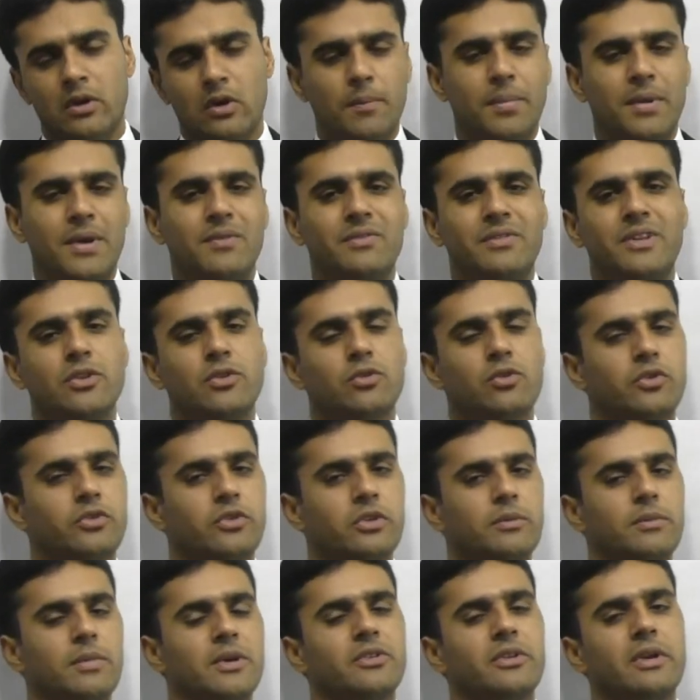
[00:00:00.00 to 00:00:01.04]
and a couple of these
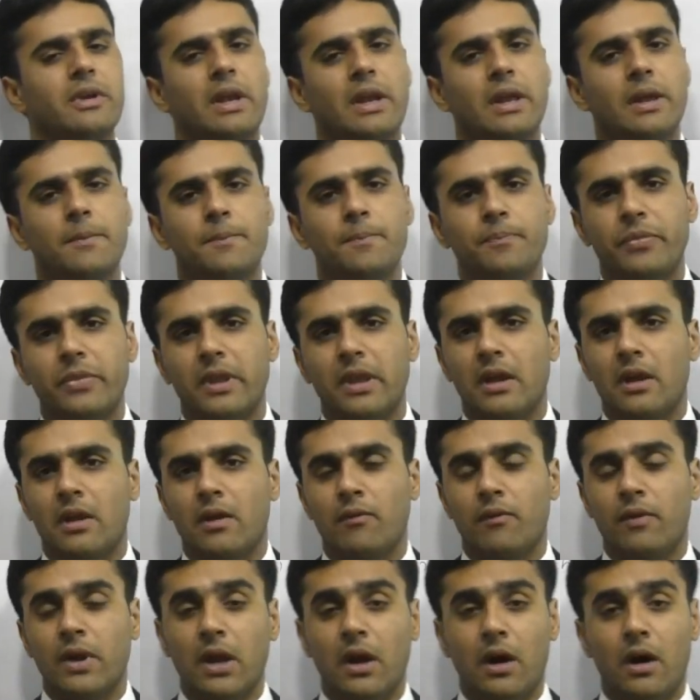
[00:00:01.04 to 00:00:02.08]
questions basically
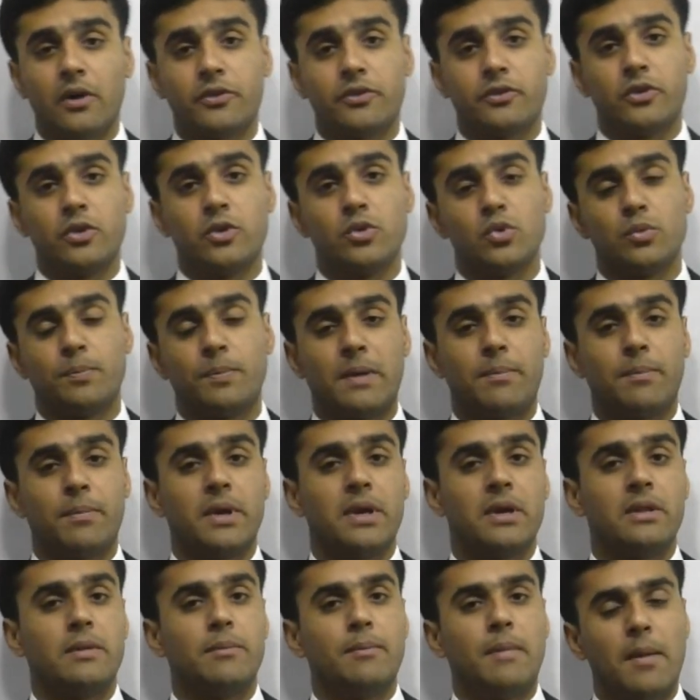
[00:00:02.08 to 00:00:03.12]
will ask you to
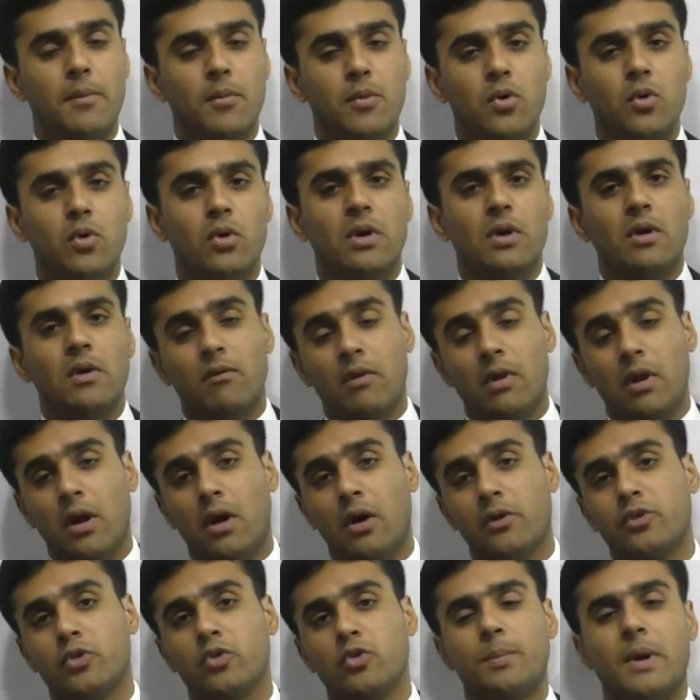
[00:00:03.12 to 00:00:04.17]
prepare the memo, will
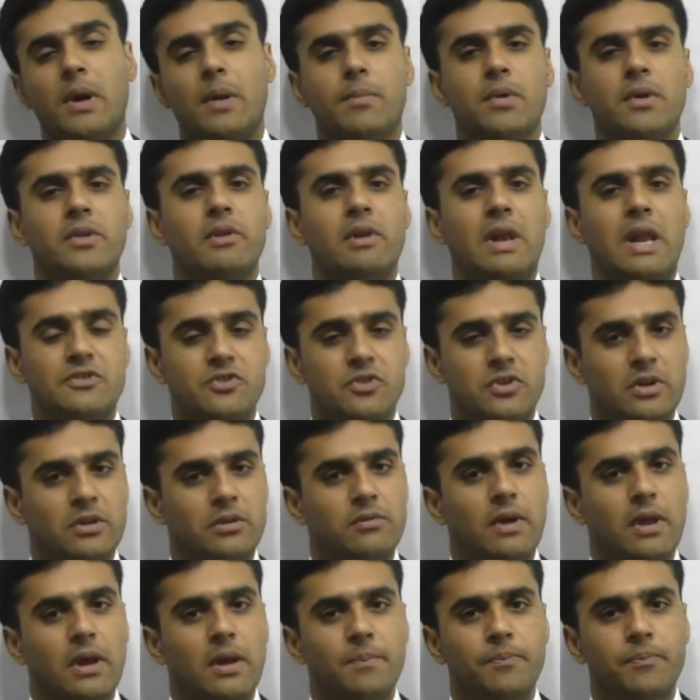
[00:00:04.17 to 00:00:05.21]
ask you to prepare the letter
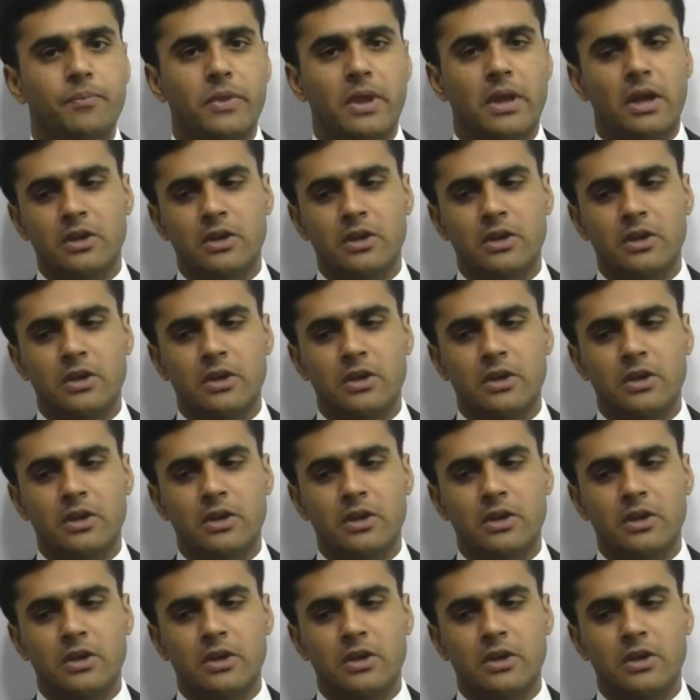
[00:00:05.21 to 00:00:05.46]
as well,